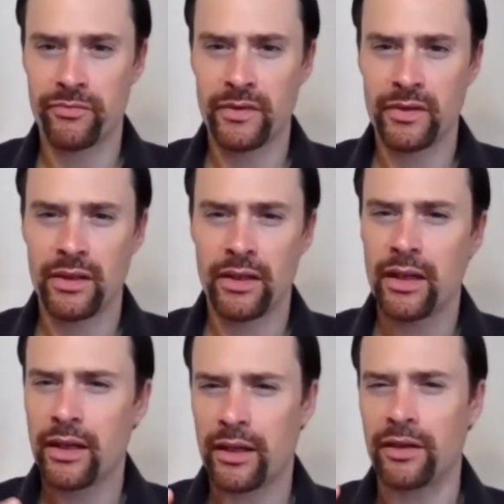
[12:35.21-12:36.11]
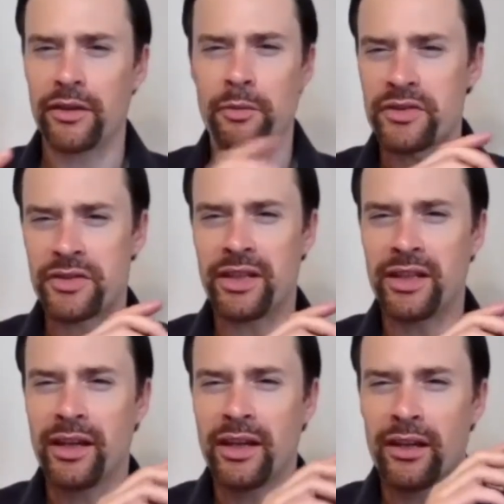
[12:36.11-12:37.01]
Yes. Uh, there was
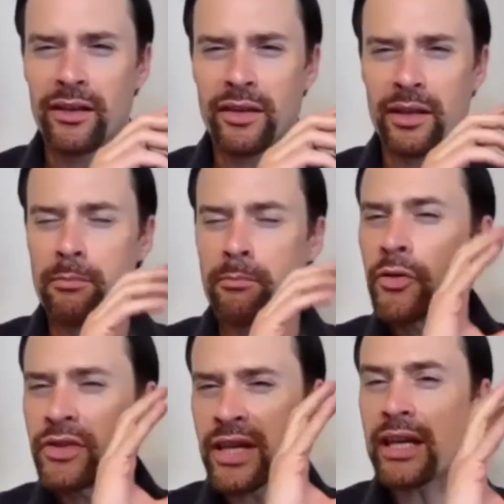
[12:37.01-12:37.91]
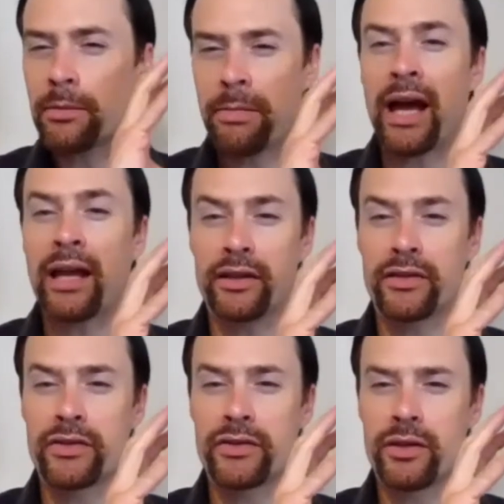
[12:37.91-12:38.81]
the the Mosaic
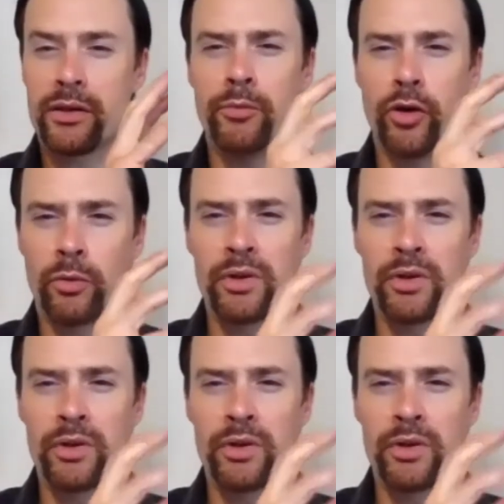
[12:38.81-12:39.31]
Palace book,